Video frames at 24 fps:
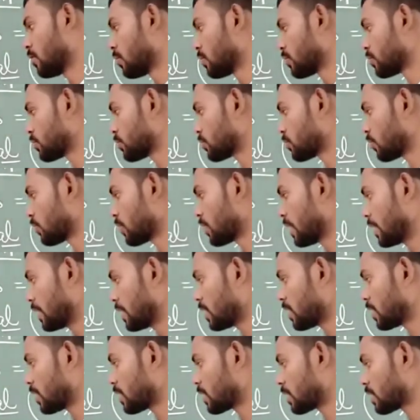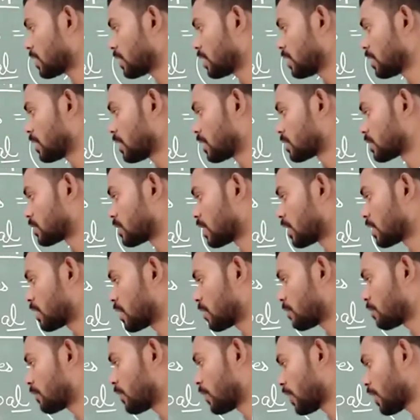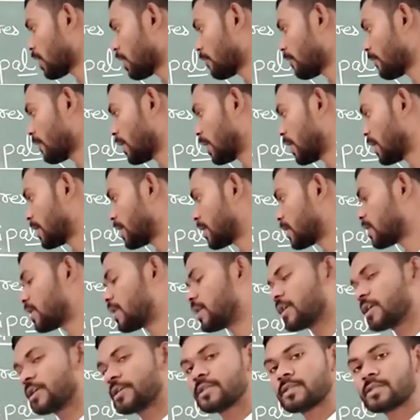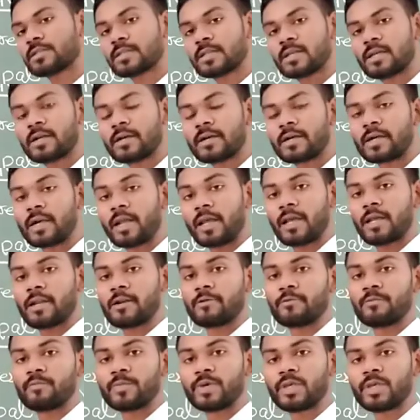So here the number of 100 is 10.